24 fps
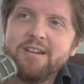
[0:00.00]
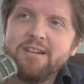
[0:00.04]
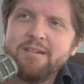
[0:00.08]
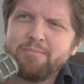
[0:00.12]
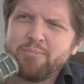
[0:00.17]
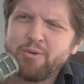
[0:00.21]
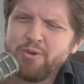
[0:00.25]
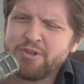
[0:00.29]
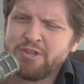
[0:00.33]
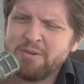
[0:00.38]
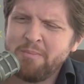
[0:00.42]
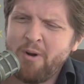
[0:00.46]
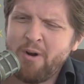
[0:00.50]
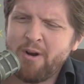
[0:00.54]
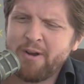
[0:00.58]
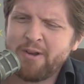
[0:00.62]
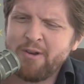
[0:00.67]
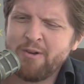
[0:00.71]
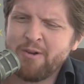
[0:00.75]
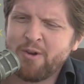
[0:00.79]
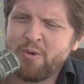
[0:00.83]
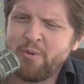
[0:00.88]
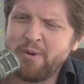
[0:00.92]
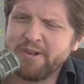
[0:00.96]
Producer Mark,
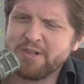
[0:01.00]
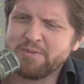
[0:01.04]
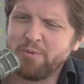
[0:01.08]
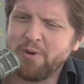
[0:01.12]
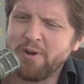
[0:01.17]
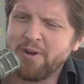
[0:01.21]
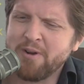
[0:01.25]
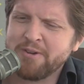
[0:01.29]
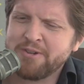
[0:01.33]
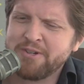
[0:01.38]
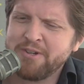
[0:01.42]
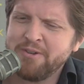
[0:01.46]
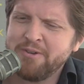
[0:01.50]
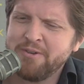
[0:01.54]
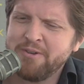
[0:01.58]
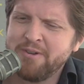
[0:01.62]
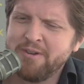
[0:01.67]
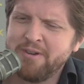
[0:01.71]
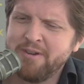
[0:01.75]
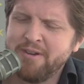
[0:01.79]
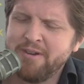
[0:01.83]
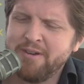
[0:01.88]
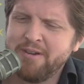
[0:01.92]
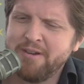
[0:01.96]
you're a Queens boy, aren't you?
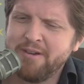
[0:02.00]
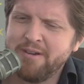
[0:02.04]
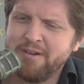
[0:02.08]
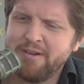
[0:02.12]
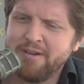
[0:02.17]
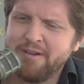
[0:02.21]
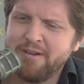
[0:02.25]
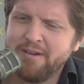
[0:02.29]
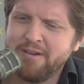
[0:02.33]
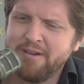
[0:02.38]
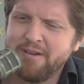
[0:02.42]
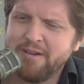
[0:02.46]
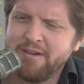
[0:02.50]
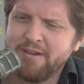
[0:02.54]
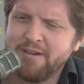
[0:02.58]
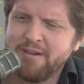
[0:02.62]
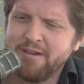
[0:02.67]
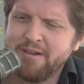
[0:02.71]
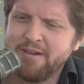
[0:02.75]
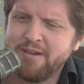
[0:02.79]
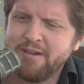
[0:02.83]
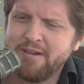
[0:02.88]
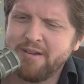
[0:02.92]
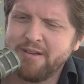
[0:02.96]
I am
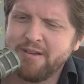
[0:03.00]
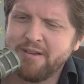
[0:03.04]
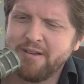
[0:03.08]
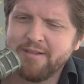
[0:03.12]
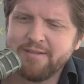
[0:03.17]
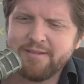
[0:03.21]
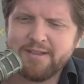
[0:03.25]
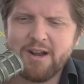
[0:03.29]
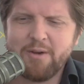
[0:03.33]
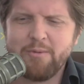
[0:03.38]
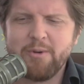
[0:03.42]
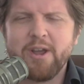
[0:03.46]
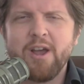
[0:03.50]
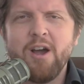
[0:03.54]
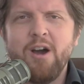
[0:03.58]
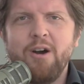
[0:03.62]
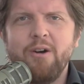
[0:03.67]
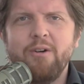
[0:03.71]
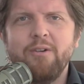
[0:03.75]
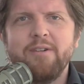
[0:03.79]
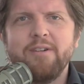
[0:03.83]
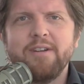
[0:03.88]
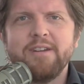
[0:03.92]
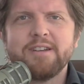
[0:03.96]
a Queens boy. There we
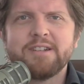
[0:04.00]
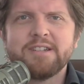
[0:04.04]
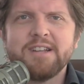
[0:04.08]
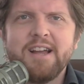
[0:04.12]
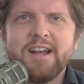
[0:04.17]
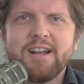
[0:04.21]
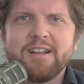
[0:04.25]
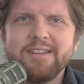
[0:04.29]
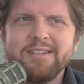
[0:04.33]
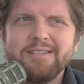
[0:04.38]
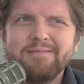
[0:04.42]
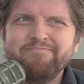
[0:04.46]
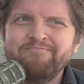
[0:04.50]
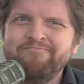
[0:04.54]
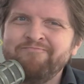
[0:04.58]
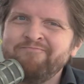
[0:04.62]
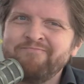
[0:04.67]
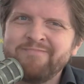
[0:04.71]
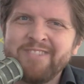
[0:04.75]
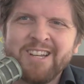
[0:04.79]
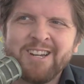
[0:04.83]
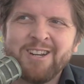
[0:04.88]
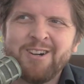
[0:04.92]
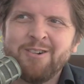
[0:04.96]
go. Exactly.
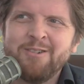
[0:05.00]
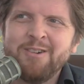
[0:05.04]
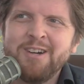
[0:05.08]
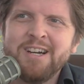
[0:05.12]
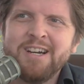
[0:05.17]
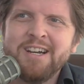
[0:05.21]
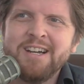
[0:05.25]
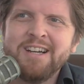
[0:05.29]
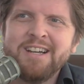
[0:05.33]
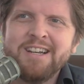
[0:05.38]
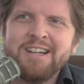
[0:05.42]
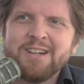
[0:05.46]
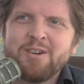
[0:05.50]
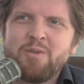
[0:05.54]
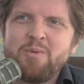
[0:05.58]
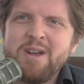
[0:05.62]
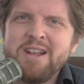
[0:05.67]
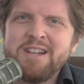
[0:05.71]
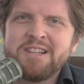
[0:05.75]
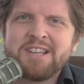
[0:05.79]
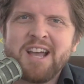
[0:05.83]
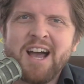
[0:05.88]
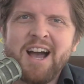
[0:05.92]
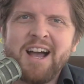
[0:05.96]
You know,
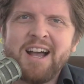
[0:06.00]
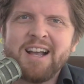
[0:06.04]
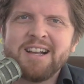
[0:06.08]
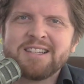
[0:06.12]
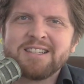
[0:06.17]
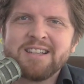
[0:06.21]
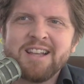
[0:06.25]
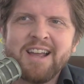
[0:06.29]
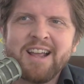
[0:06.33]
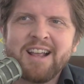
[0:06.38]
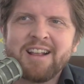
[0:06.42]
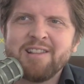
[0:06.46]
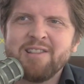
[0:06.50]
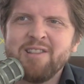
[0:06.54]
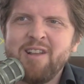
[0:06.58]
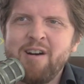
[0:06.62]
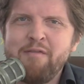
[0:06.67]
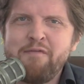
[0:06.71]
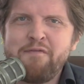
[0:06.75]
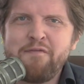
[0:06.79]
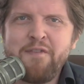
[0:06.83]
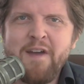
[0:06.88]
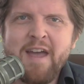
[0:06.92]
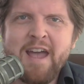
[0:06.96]
Queens guys like
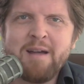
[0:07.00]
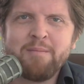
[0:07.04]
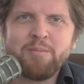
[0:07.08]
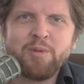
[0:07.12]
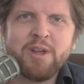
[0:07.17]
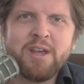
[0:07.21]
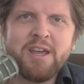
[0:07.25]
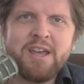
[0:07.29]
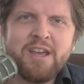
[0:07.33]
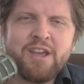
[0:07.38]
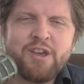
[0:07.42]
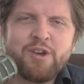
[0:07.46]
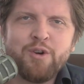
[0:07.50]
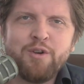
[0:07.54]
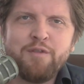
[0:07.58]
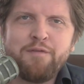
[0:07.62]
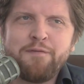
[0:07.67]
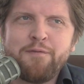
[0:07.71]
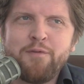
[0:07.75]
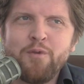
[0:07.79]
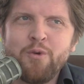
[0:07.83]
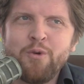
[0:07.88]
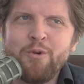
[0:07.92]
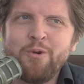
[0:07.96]
love family, good
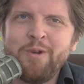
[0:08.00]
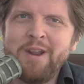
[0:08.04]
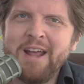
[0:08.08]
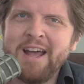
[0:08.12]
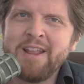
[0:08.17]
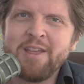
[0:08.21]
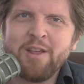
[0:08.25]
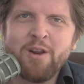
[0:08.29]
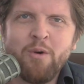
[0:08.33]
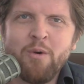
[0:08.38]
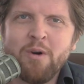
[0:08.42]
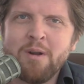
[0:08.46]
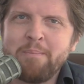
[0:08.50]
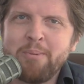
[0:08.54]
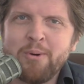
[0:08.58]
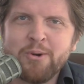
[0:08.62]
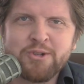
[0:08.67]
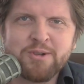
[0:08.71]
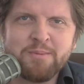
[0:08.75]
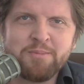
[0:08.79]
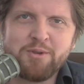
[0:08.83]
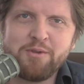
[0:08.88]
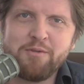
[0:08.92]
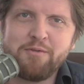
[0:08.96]
food, and you don't want to
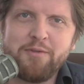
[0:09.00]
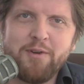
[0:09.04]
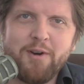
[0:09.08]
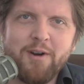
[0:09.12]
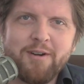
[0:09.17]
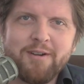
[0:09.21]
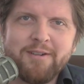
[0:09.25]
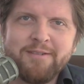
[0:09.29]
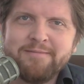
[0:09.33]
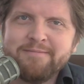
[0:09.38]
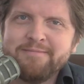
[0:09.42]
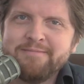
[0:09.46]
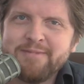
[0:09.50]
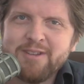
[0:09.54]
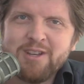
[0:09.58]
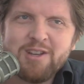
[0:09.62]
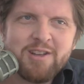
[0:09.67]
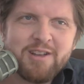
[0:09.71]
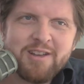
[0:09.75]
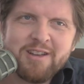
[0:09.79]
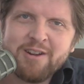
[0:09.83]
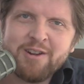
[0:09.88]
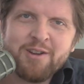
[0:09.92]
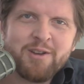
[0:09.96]
push them too far. You,
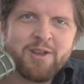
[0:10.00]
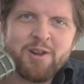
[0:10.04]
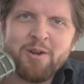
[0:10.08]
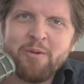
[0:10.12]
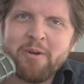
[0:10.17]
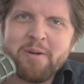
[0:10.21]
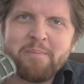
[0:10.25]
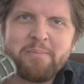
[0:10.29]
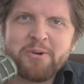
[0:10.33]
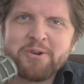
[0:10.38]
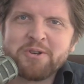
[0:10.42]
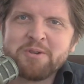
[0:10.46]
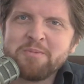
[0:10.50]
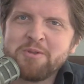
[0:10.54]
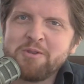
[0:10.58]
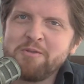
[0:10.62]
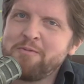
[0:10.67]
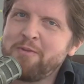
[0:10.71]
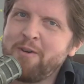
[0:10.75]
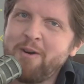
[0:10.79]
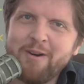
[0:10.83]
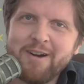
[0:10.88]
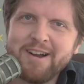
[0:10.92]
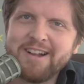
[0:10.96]
you, don't, you don't want to push them too
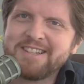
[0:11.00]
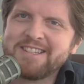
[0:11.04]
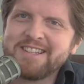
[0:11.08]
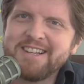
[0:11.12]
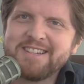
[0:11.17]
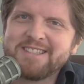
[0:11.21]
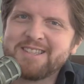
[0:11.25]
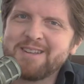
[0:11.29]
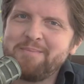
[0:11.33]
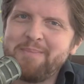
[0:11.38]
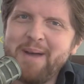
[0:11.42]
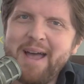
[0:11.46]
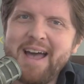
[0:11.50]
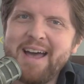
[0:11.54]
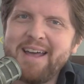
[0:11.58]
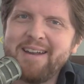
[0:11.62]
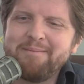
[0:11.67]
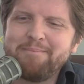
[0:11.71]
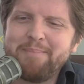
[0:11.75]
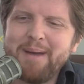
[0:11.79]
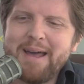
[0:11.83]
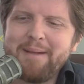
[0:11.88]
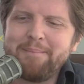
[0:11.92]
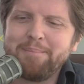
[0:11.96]
far. It's, it's a
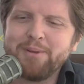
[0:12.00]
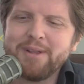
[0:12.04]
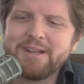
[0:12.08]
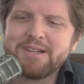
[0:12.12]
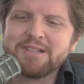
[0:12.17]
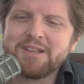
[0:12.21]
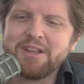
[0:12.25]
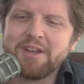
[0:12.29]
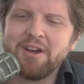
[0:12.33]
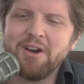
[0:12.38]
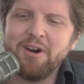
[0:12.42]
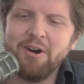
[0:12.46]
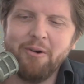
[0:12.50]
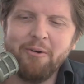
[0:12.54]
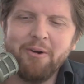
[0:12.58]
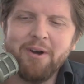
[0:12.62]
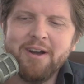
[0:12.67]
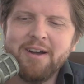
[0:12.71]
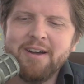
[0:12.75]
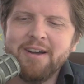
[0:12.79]
bad, bad place to go.